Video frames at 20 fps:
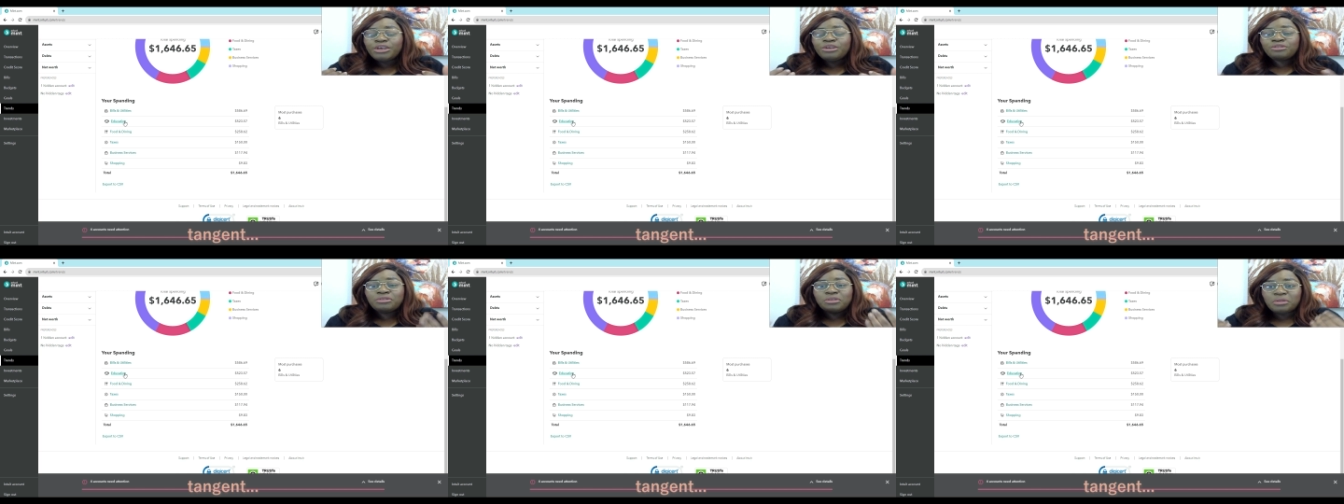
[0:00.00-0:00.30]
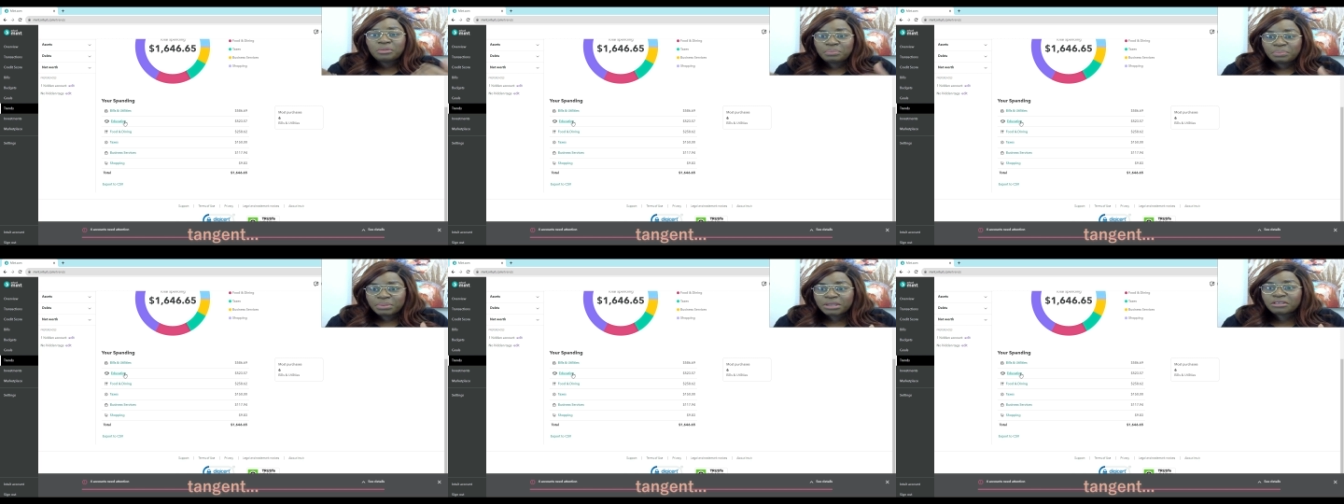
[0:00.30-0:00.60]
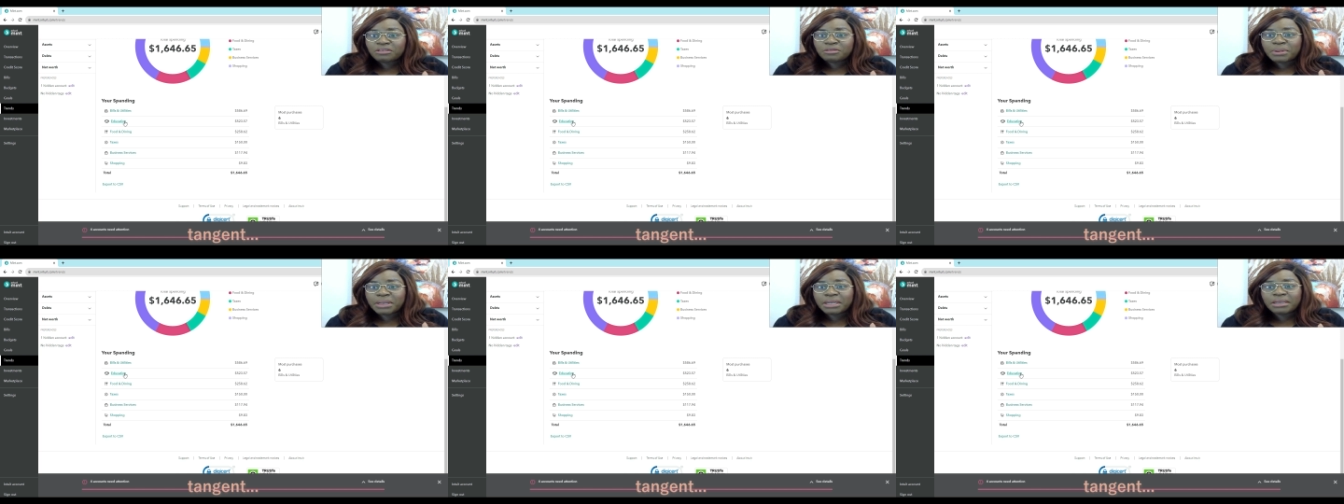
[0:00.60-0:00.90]
So the
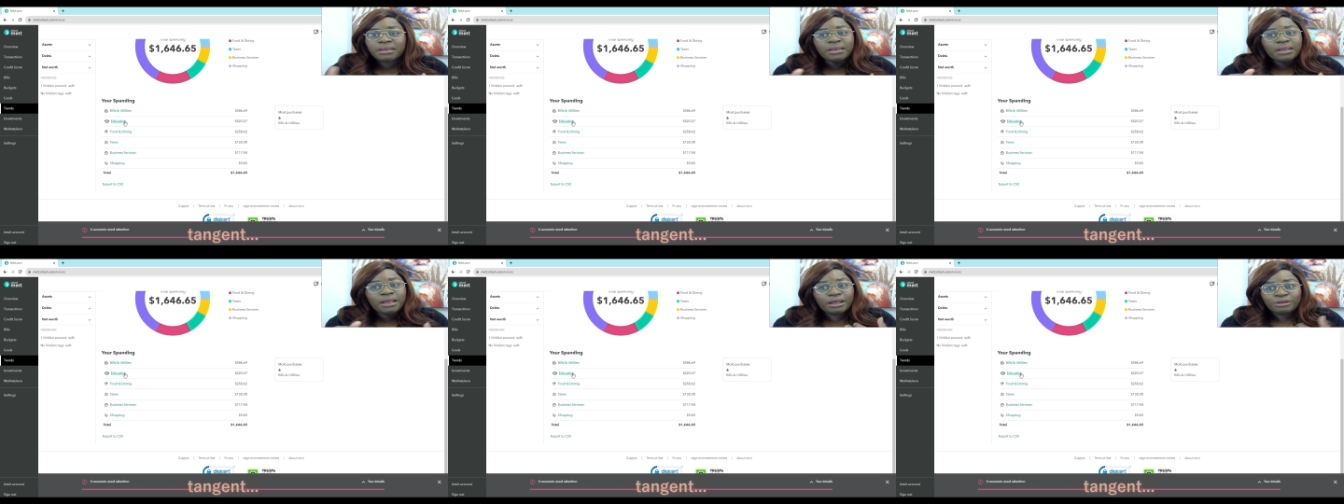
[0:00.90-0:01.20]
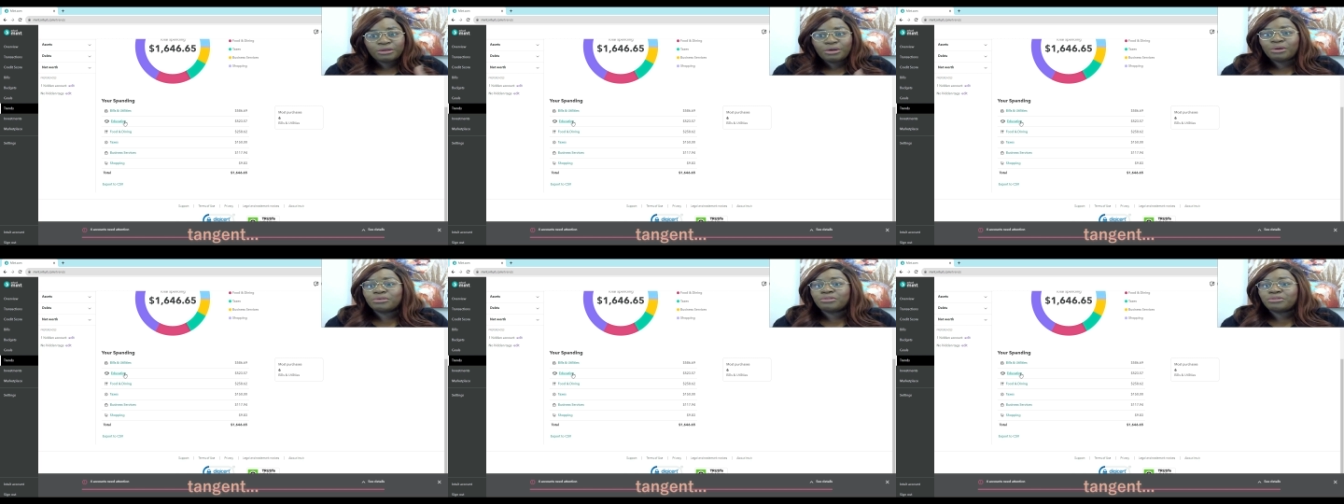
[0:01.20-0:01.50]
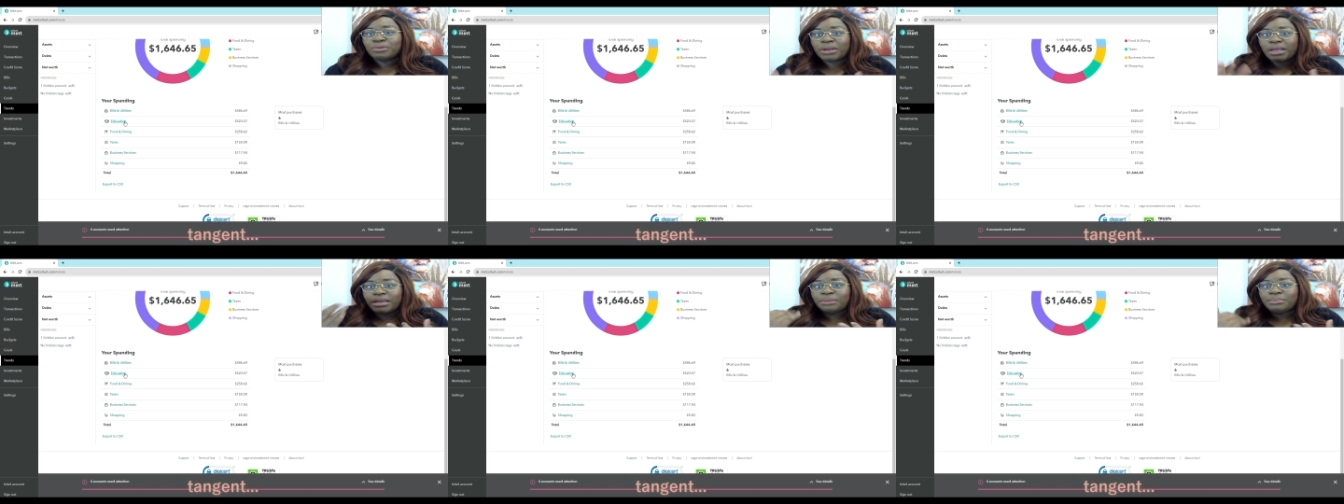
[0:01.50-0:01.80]
bills bank account
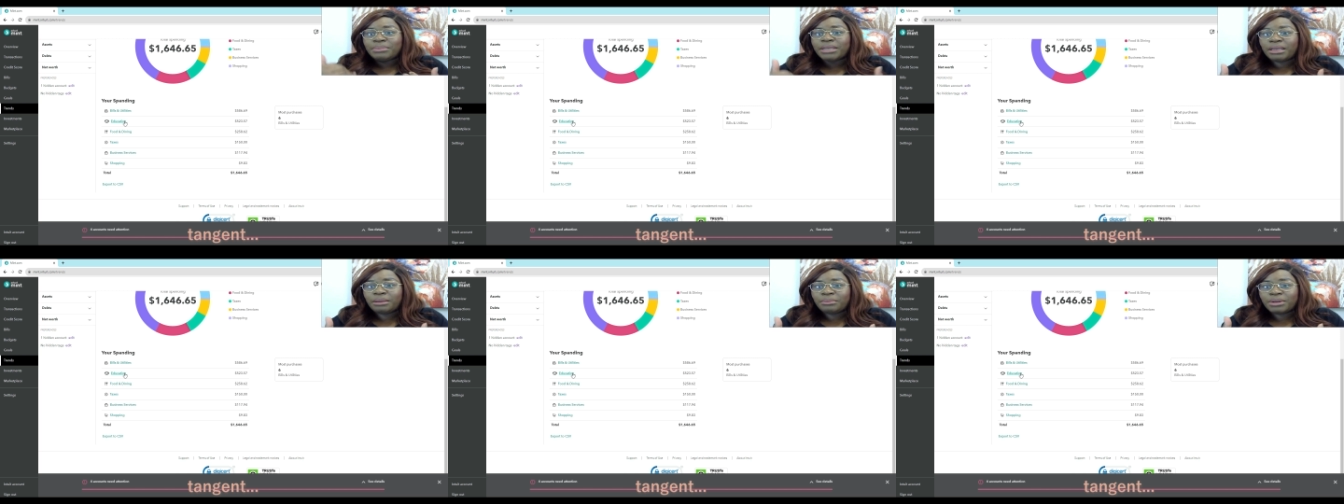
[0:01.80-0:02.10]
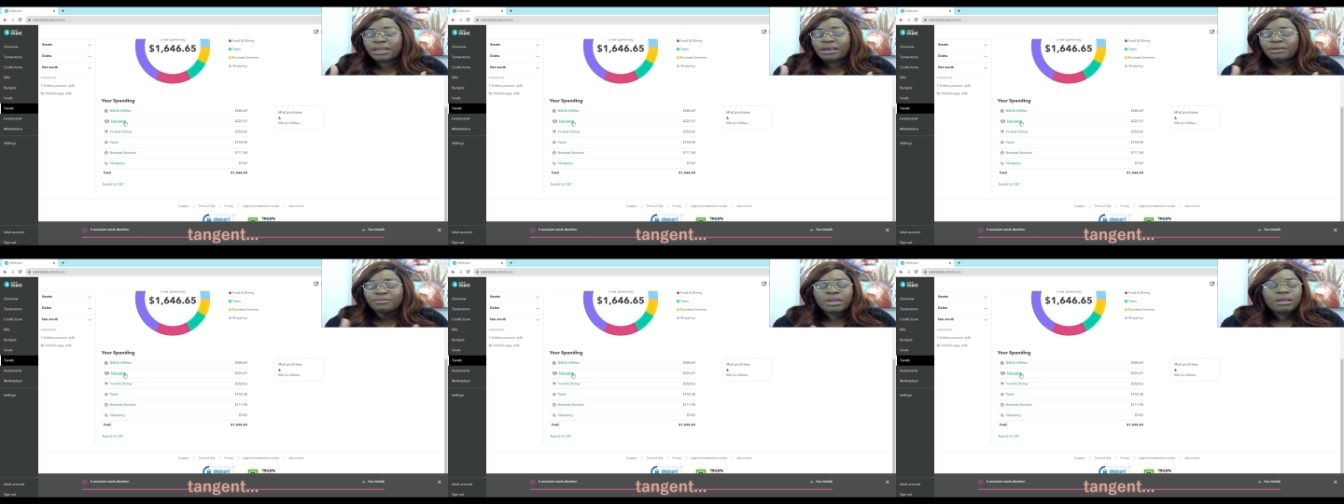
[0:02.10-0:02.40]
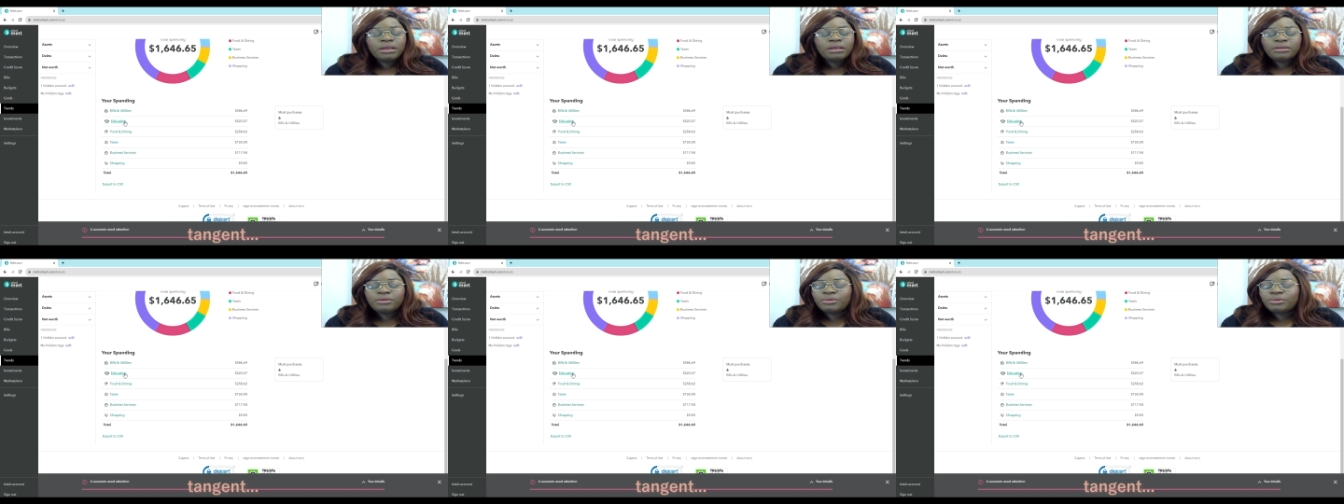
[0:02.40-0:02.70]
also kind of became an
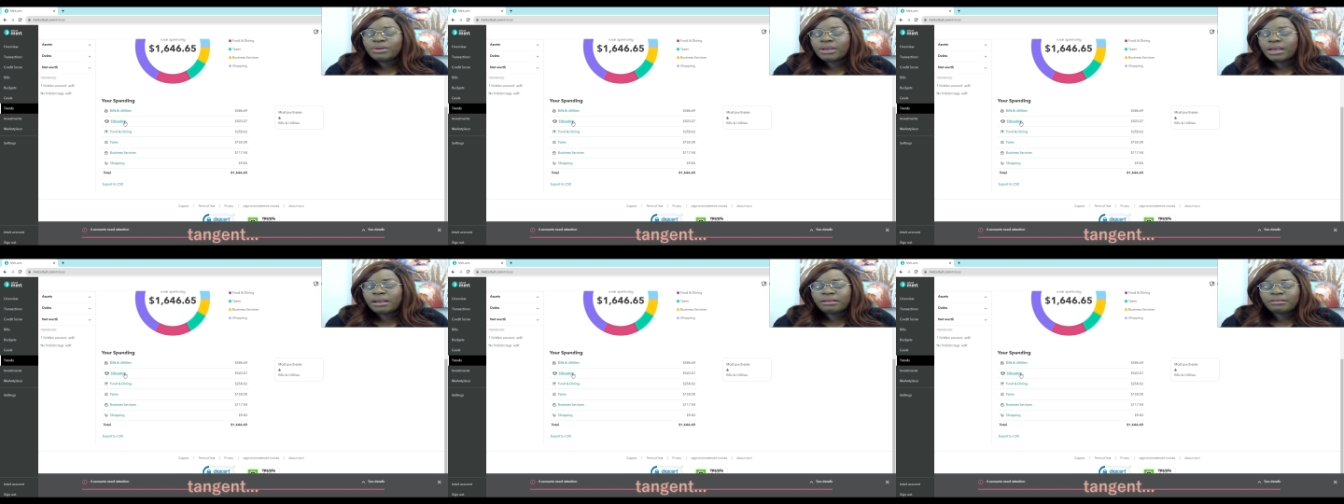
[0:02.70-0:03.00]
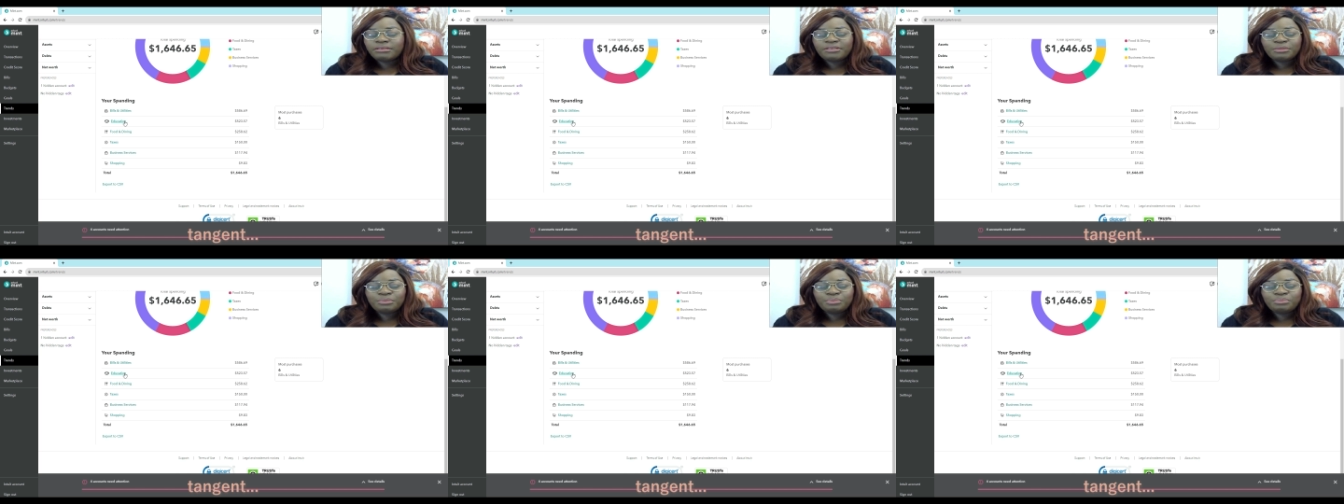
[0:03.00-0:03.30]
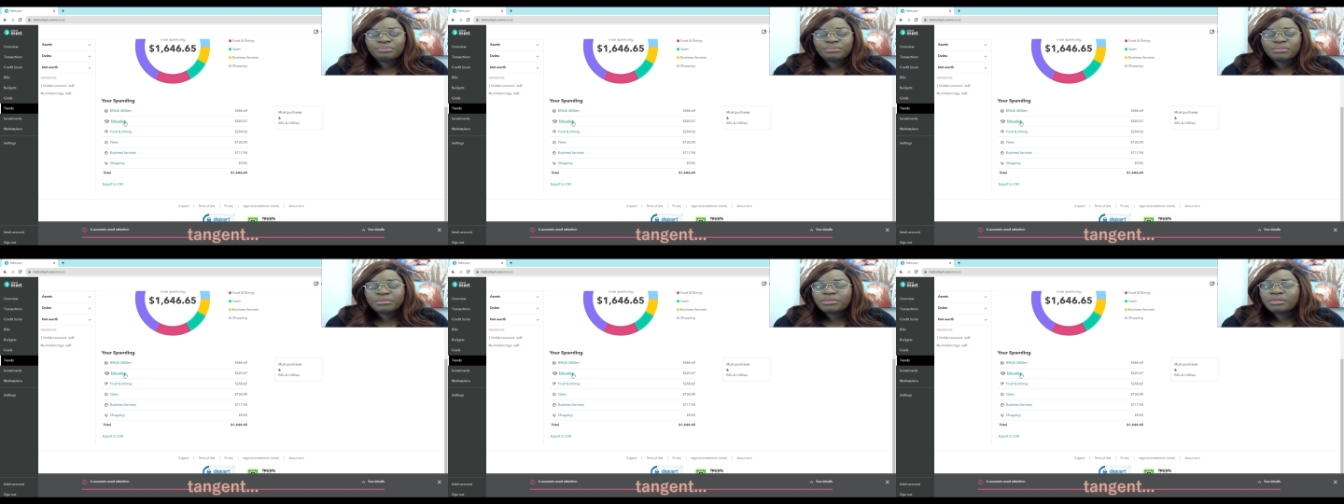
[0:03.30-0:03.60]
afterthought. You
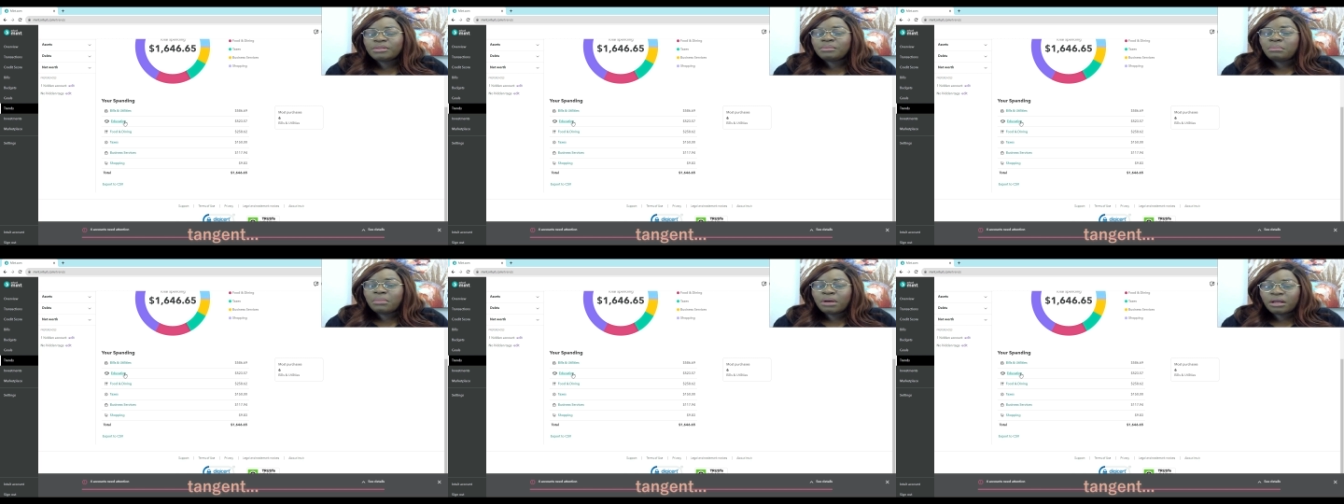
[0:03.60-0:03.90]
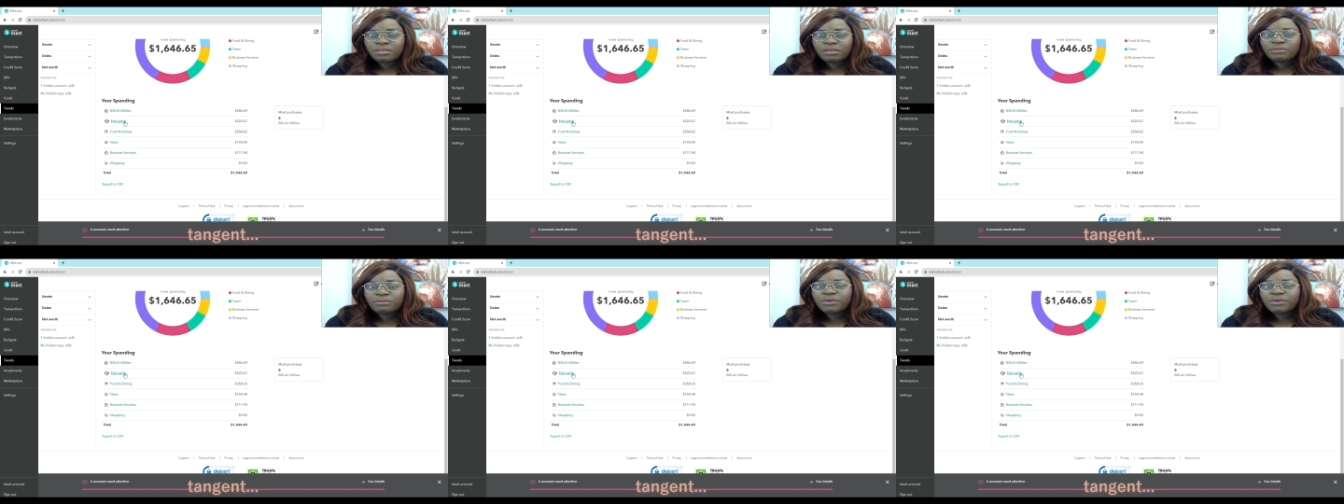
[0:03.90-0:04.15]
guys, the month of